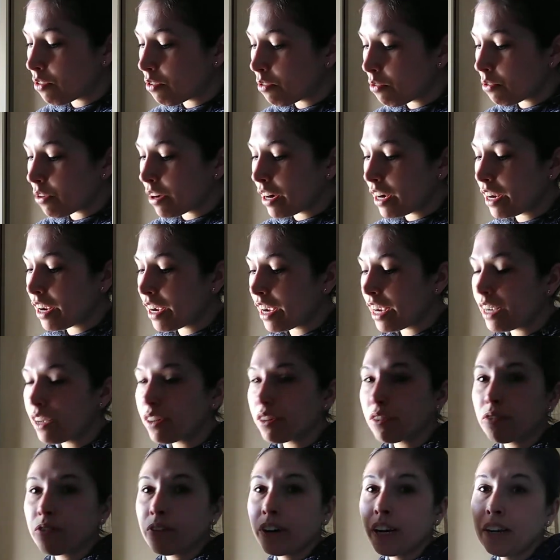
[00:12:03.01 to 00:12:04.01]
Or I'm going
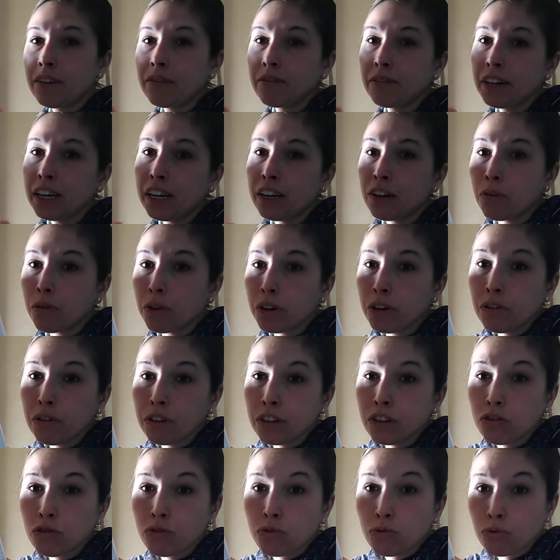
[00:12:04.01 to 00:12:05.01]
to write read, or you
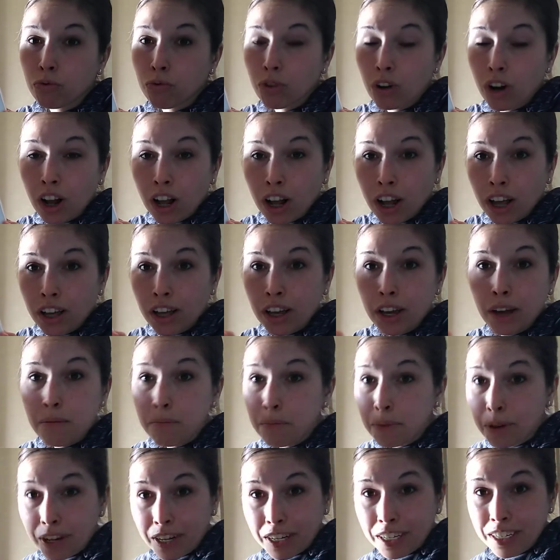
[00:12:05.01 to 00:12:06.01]
could draw a
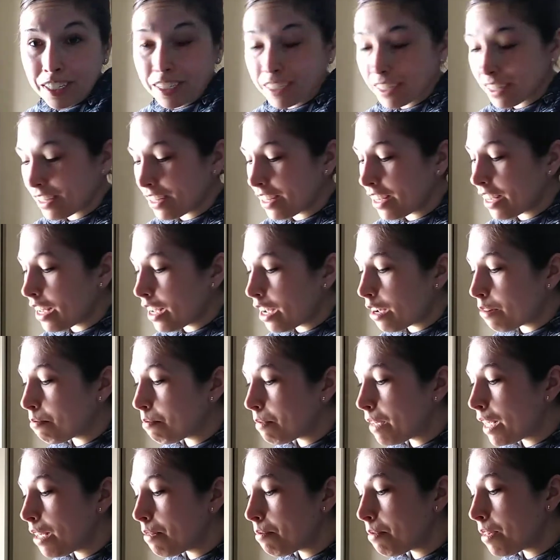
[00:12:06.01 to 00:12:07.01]
book.
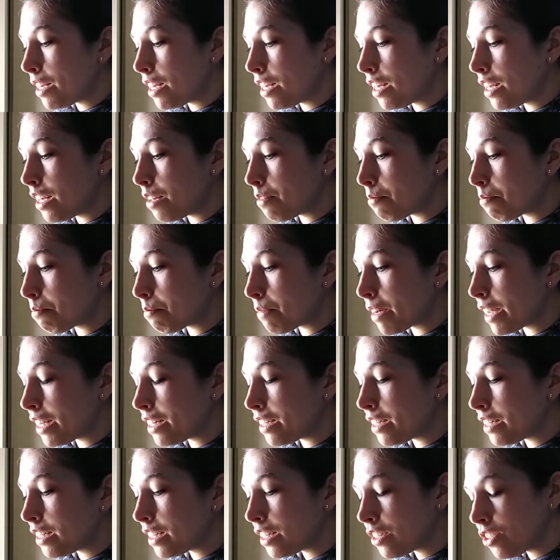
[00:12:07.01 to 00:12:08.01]
Maybe my
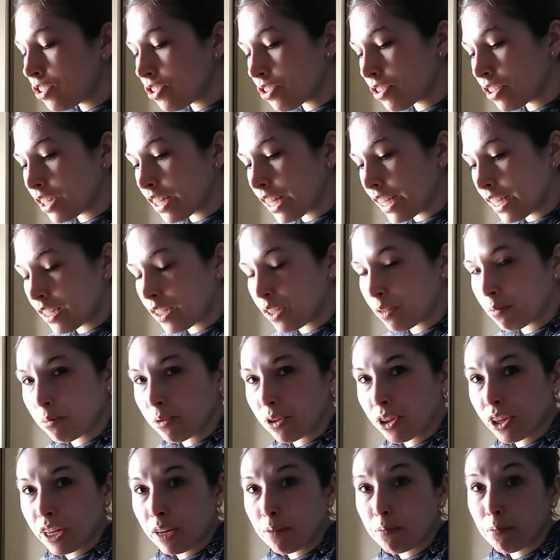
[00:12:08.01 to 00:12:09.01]
sister likes to
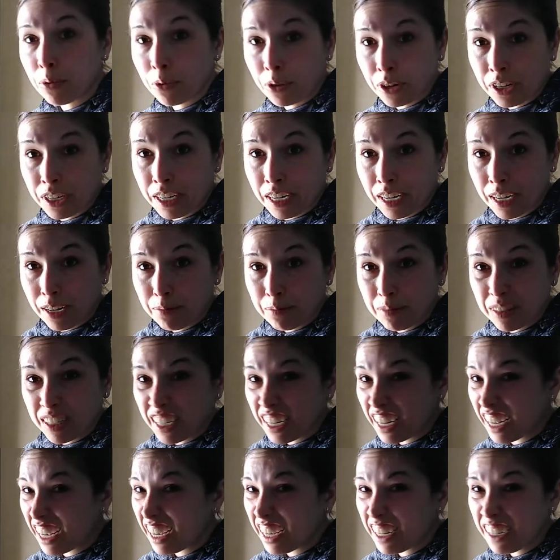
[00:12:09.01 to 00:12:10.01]
play board games.
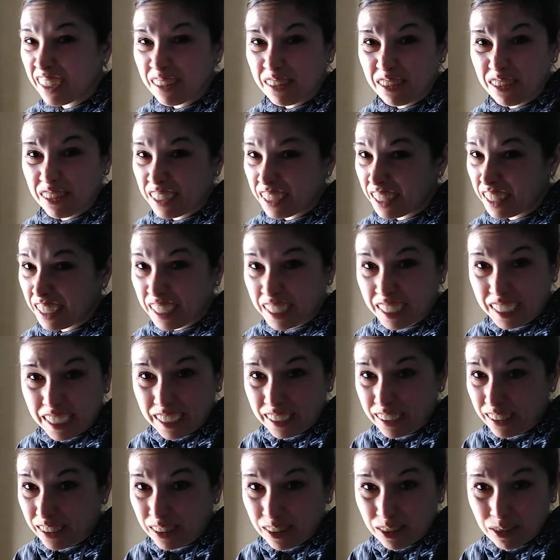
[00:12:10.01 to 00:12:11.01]
I don't really
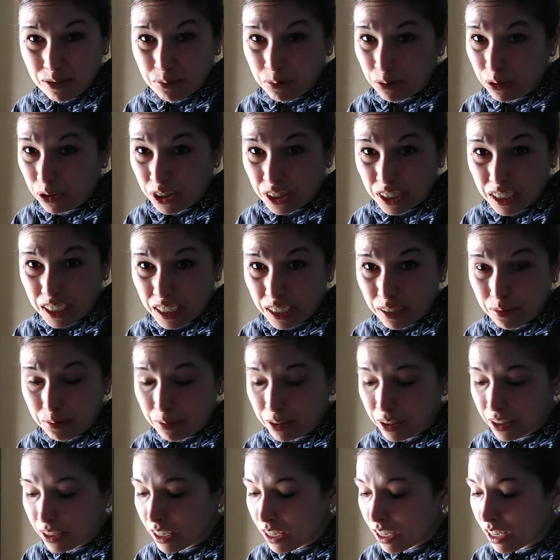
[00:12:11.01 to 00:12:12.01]
like to do board
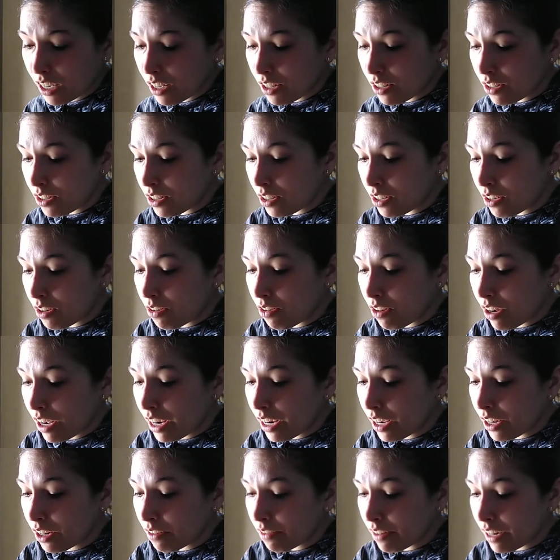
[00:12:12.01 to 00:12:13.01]
games. So I'm
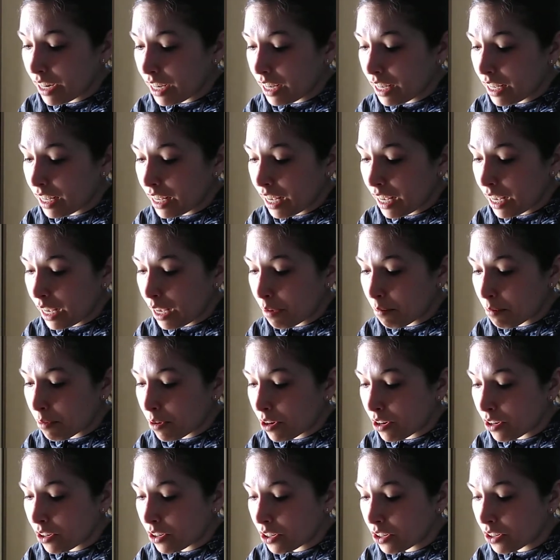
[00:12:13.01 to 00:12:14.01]
going to write game
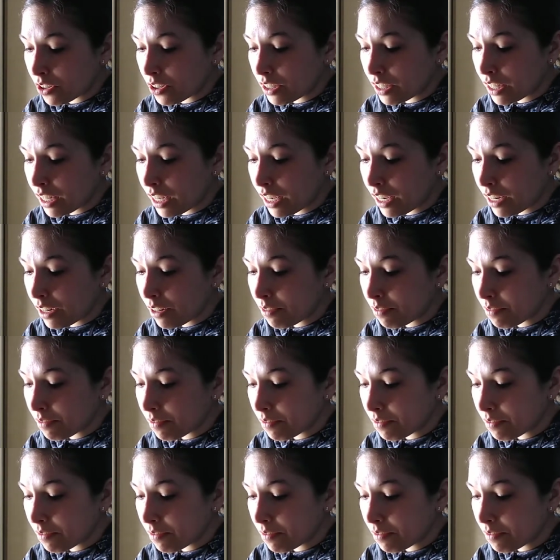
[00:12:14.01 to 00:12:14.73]
on her side.